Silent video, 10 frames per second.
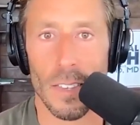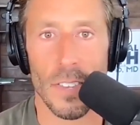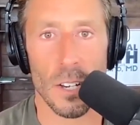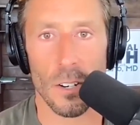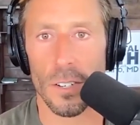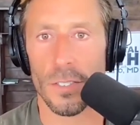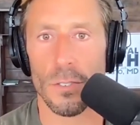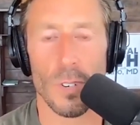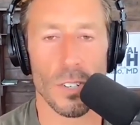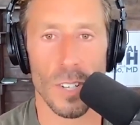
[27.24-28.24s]
thinkers,
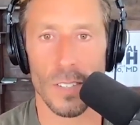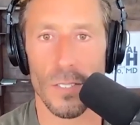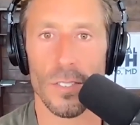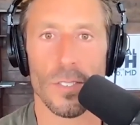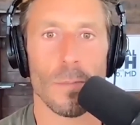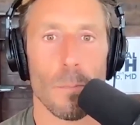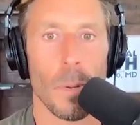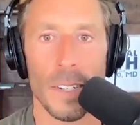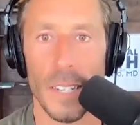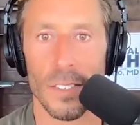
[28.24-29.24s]
nutritionists,
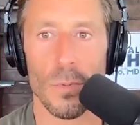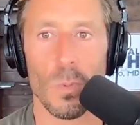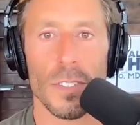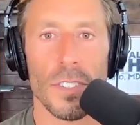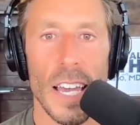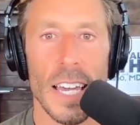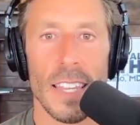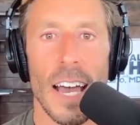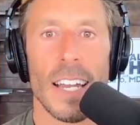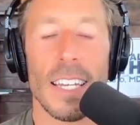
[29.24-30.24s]
pundits will say
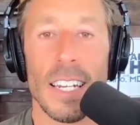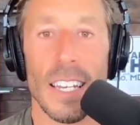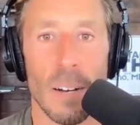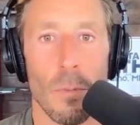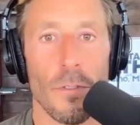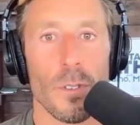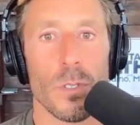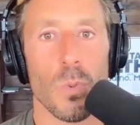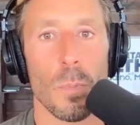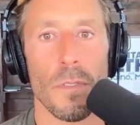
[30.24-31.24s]
that eating animal
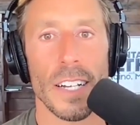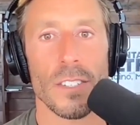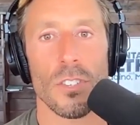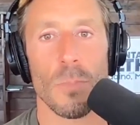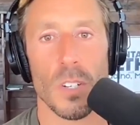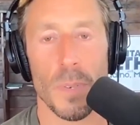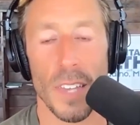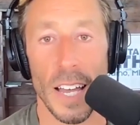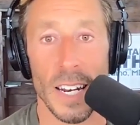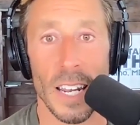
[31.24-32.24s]
foods will provide too much
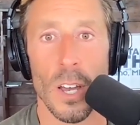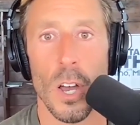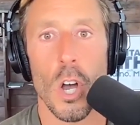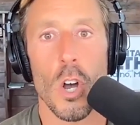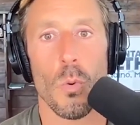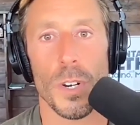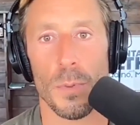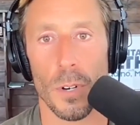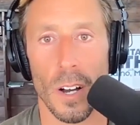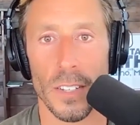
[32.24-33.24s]
methionine, which
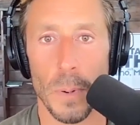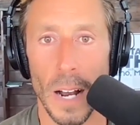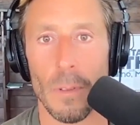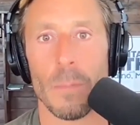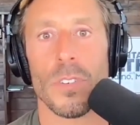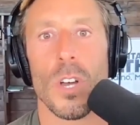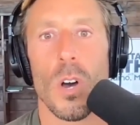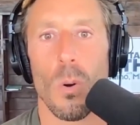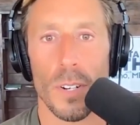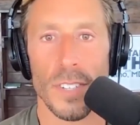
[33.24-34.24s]
will cause problems.
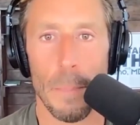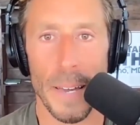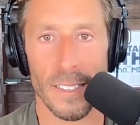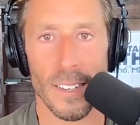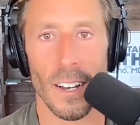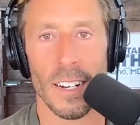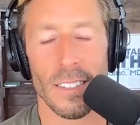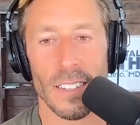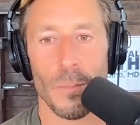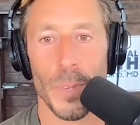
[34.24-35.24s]
What is that based on? Is
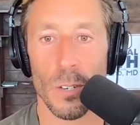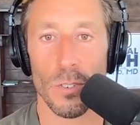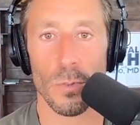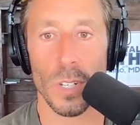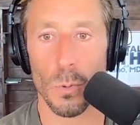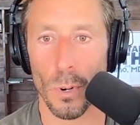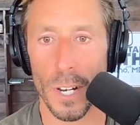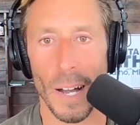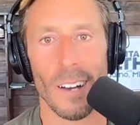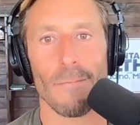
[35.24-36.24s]
that something you should really worry
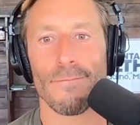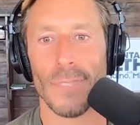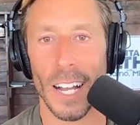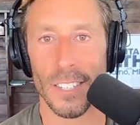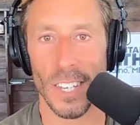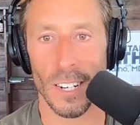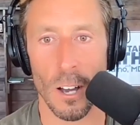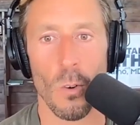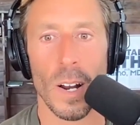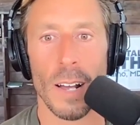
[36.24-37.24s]
about? I say
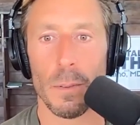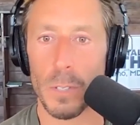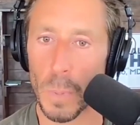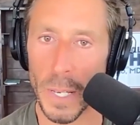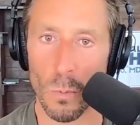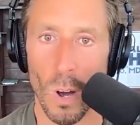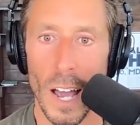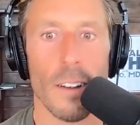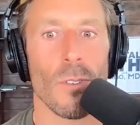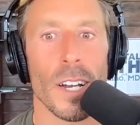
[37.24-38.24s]
no, and I'll explain
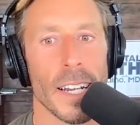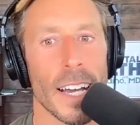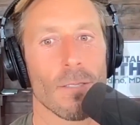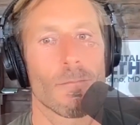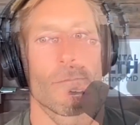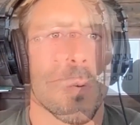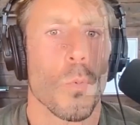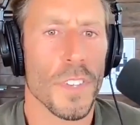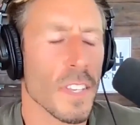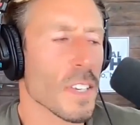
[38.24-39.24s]
why right now.
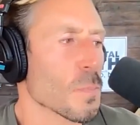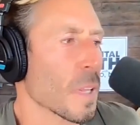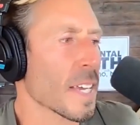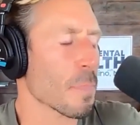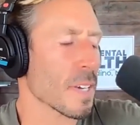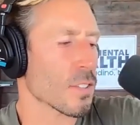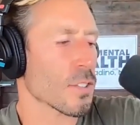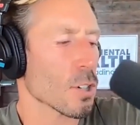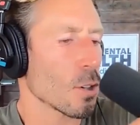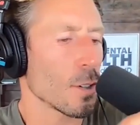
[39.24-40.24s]
Within these plant-based
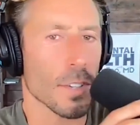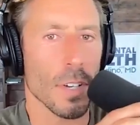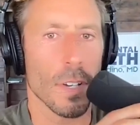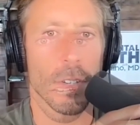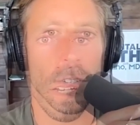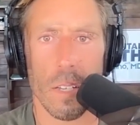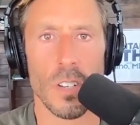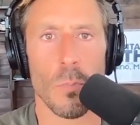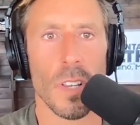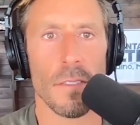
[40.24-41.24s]
circles,
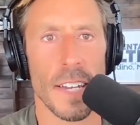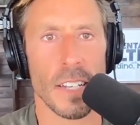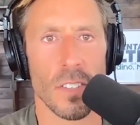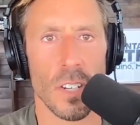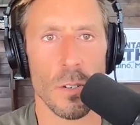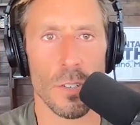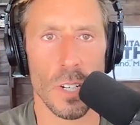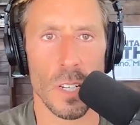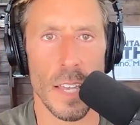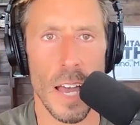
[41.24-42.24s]
some will advance the
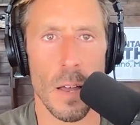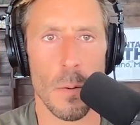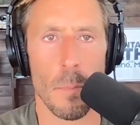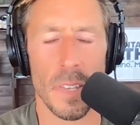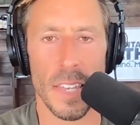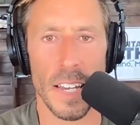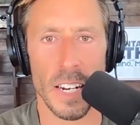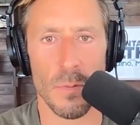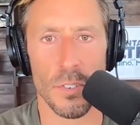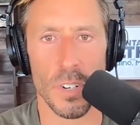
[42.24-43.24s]
notion that
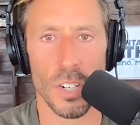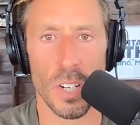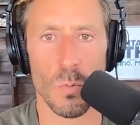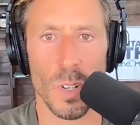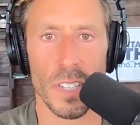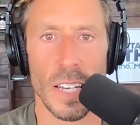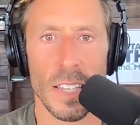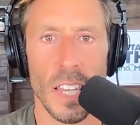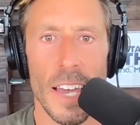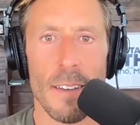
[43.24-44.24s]
methionine restriction will
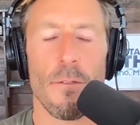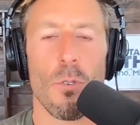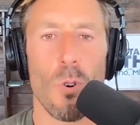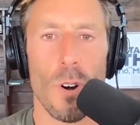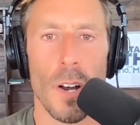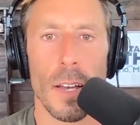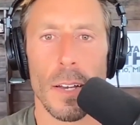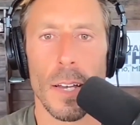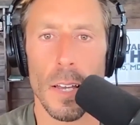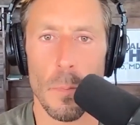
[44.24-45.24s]
extend life or
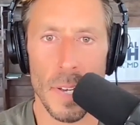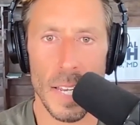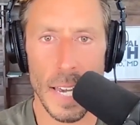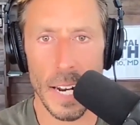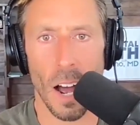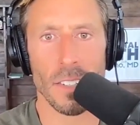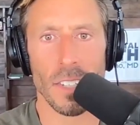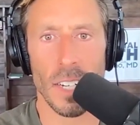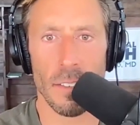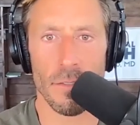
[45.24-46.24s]
mitigate
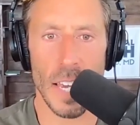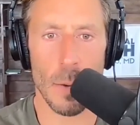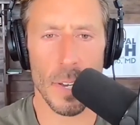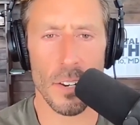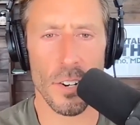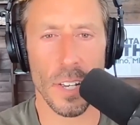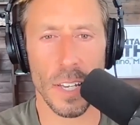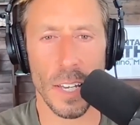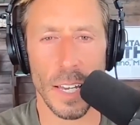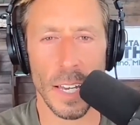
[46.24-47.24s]
oxidative damage.
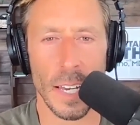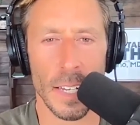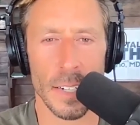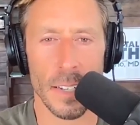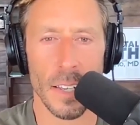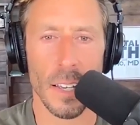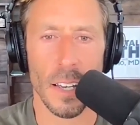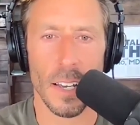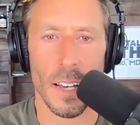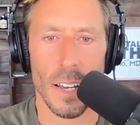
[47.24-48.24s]
And
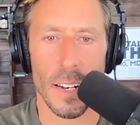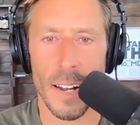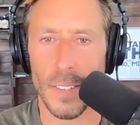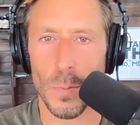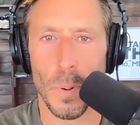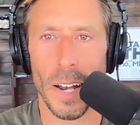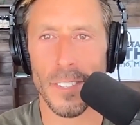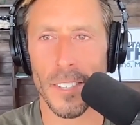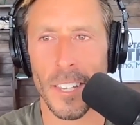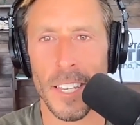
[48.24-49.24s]
not
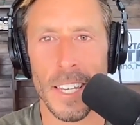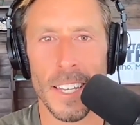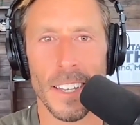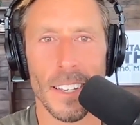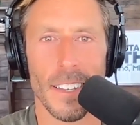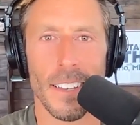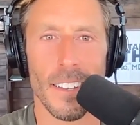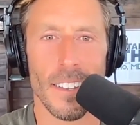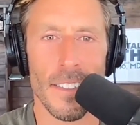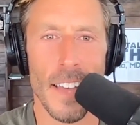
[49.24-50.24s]
surprisingly,
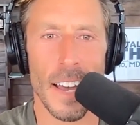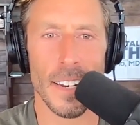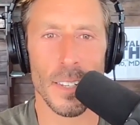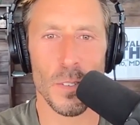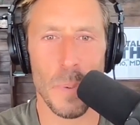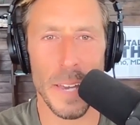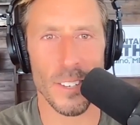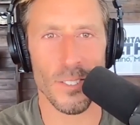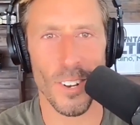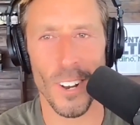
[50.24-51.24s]
that is
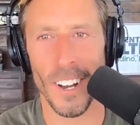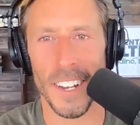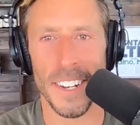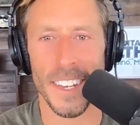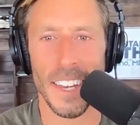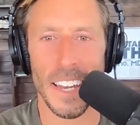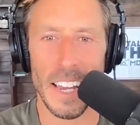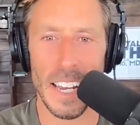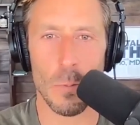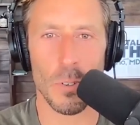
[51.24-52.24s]
based on
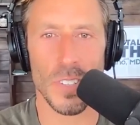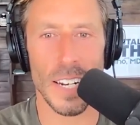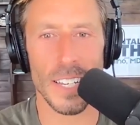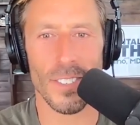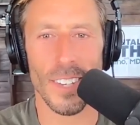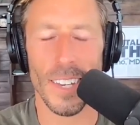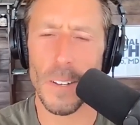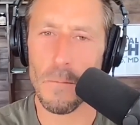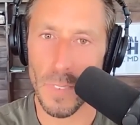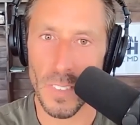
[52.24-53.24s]
animal studies,
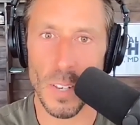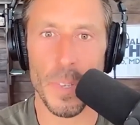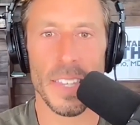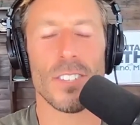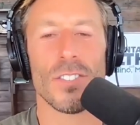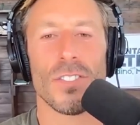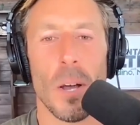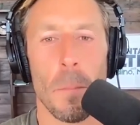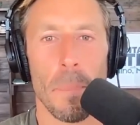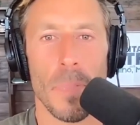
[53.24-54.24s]
something that
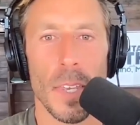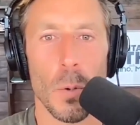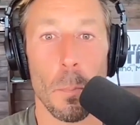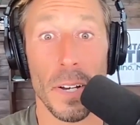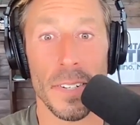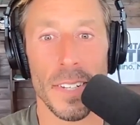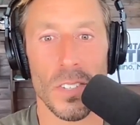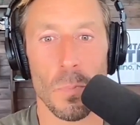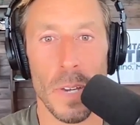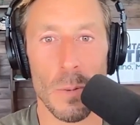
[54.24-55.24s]
some
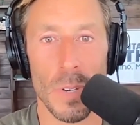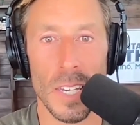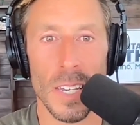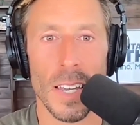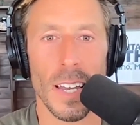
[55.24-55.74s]
pundits may be